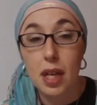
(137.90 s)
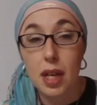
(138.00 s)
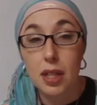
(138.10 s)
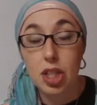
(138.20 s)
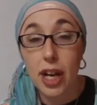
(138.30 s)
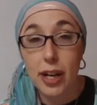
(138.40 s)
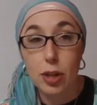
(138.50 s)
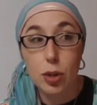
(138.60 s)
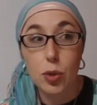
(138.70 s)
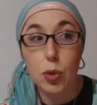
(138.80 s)
a
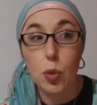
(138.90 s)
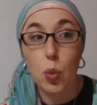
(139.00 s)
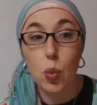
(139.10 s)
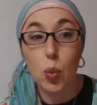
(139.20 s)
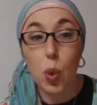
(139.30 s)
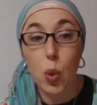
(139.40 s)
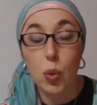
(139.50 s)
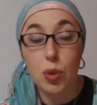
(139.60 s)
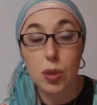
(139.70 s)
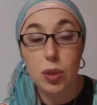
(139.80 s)
child who
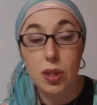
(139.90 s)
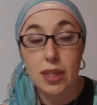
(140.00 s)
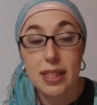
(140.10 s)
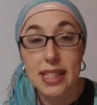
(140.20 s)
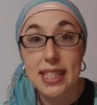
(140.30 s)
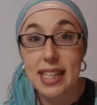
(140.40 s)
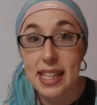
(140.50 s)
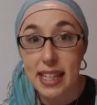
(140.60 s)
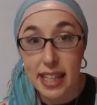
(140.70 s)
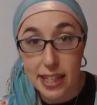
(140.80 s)
won't stay
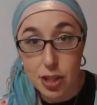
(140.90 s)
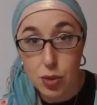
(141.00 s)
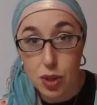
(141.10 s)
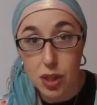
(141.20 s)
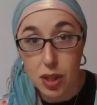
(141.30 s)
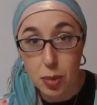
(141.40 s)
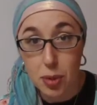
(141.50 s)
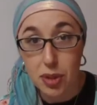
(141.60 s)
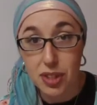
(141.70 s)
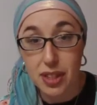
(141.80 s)
engaged with another
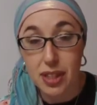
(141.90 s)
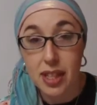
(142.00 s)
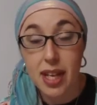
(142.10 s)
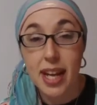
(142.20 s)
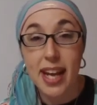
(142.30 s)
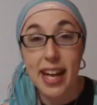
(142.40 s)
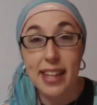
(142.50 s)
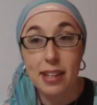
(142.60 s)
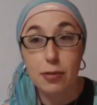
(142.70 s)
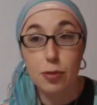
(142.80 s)
person, and
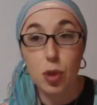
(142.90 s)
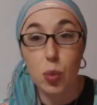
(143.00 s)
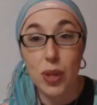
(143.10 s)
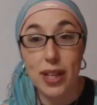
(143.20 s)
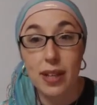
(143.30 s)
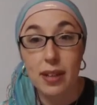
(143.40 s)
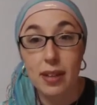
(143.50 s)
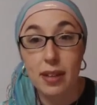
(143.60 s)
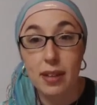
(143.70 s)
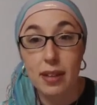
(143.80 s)
therefore we
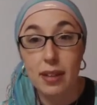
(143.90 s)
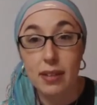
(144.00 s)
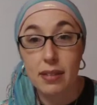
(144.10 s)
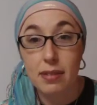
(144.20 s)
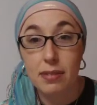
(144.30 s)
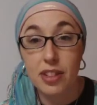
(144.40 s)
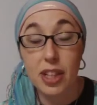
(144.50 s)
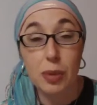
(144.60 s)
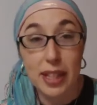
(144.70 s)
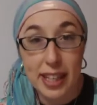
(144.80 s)
feel
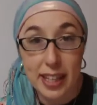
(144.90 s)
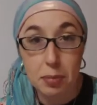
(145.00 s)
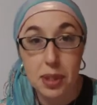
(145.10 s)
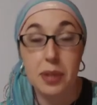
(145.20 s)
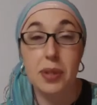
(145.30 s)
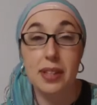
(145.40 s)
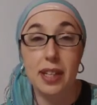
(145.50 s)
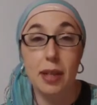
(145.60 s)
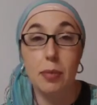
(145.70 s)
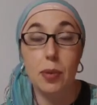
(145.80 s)
like we can't play with
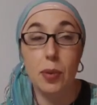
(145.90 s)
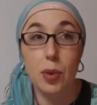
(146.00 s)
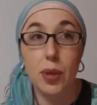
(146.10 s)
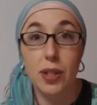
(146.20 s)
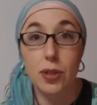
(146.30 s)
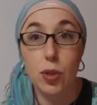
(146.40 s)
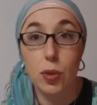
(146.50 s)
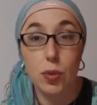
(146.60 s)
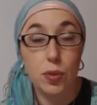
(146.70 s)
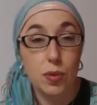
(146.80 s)
them, or we
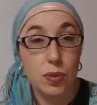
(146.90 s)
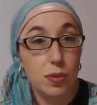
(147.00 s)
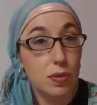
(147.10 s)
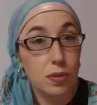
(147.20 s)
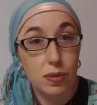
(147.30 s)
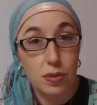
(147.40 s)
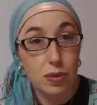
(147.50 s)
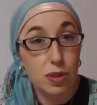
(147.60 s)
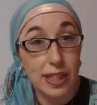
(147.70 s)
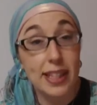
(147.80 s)
don't,
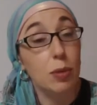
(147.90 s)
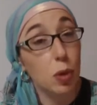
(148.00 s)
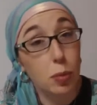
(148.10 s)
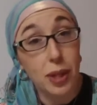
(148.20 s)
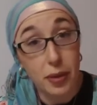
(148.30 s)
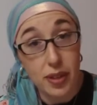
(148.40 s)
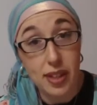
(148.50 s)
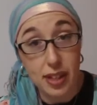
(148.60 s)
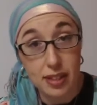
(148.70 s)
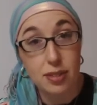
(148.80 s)
or that they won't play with
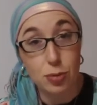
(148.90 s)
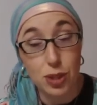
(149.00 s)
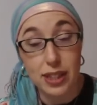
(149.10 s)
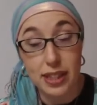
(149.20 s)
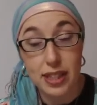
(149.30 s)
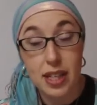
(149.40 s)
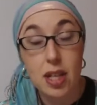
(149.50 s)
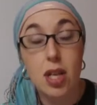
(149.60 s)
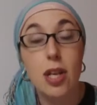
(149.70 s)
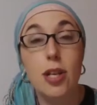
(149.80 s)
us, really.
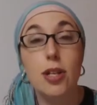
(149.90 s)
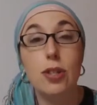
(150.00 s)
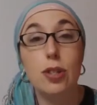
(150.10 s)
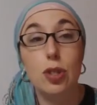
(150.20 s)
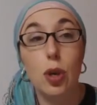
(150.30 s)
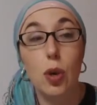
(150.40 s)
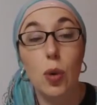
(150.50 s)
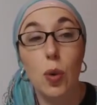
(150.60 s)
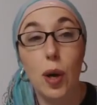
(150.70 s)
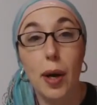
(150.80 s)
So